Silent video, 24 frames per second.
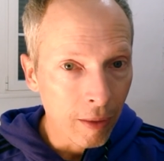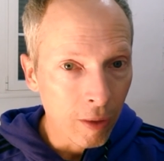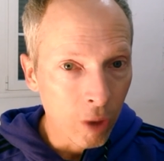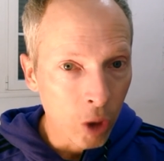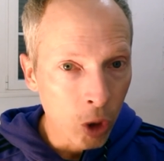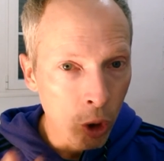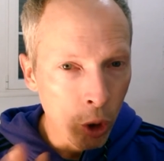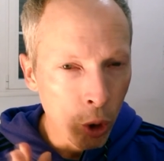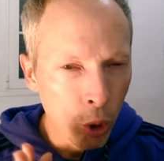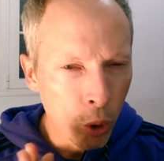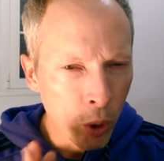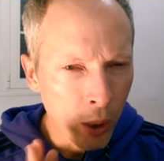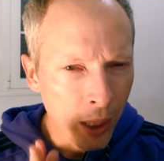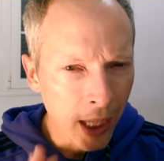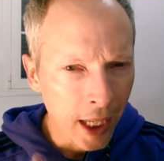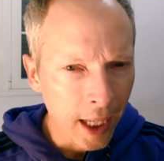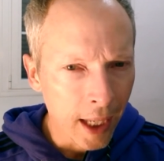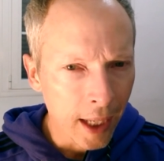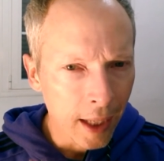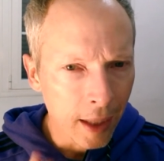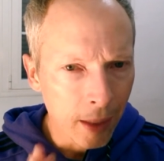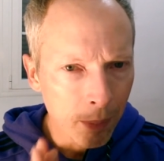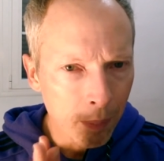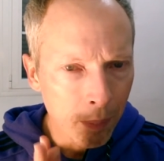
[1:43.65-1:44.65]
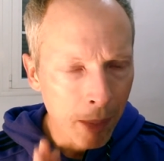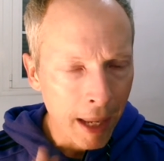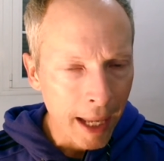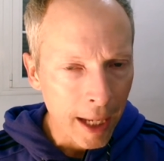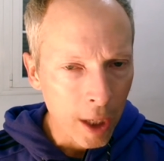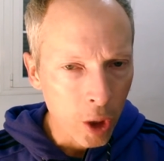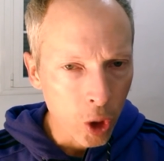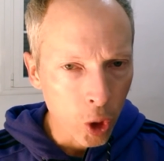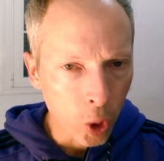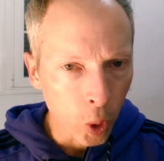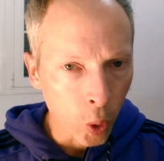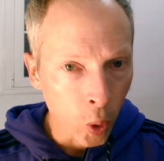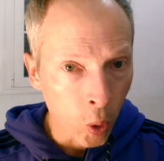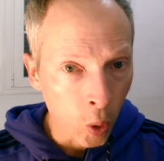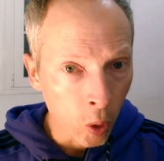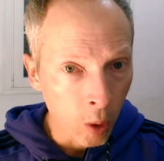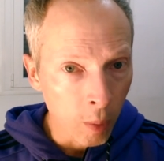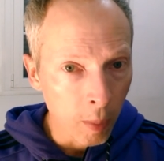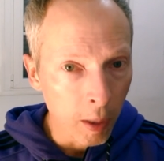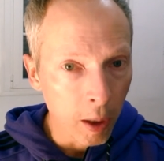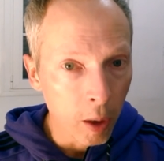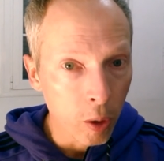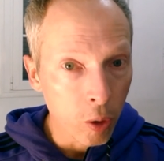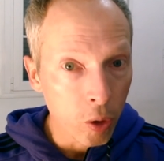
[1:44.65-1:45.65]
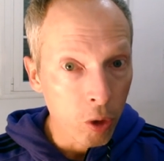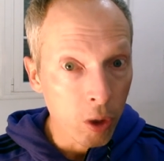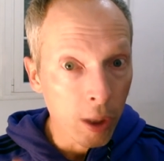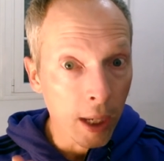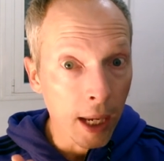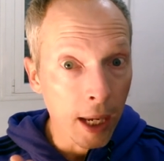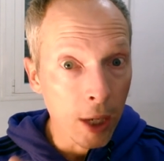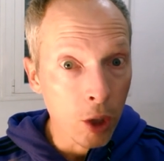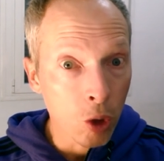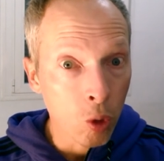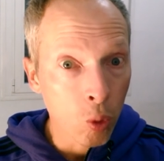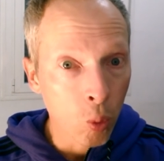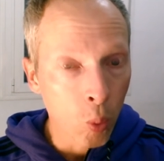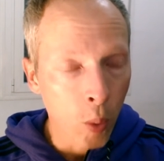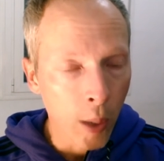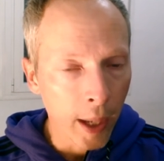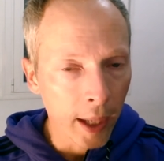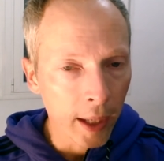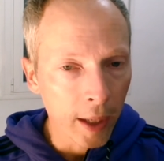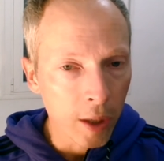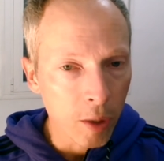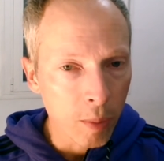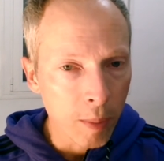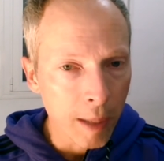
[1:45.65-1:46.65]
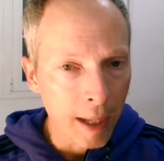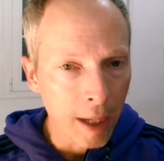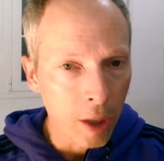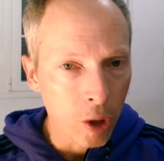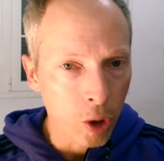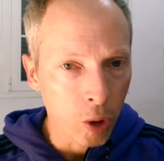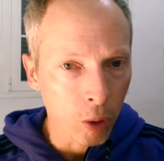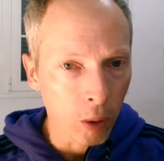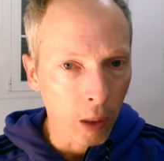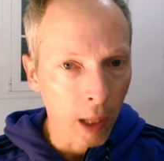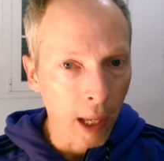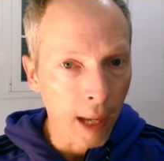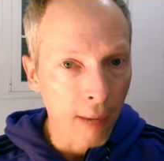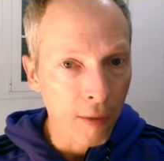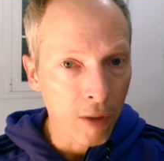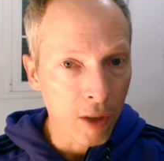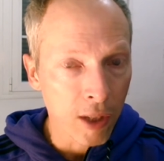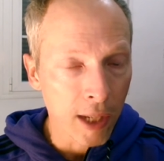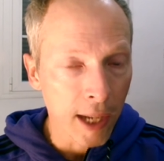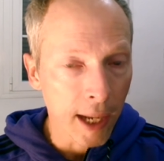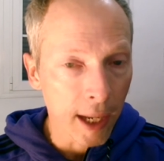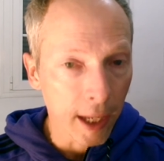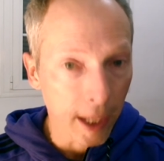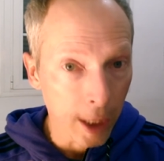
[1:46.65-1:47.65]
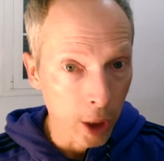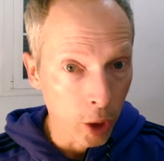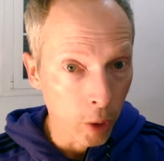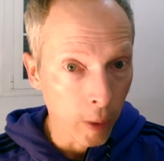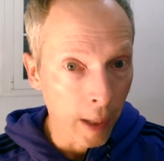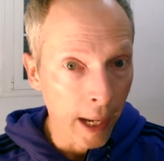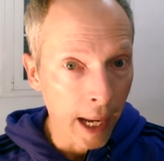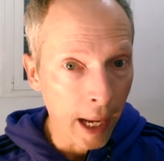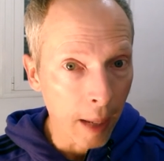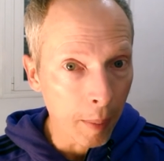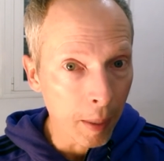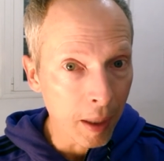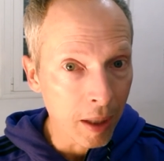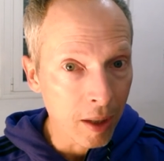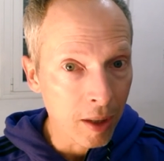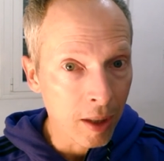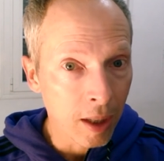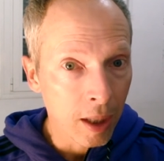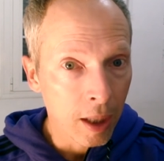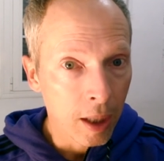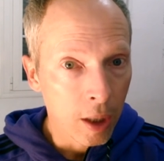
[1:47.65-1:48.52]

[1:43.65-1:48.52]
you can manage your hormones as well as manage your lifestyle and your habits.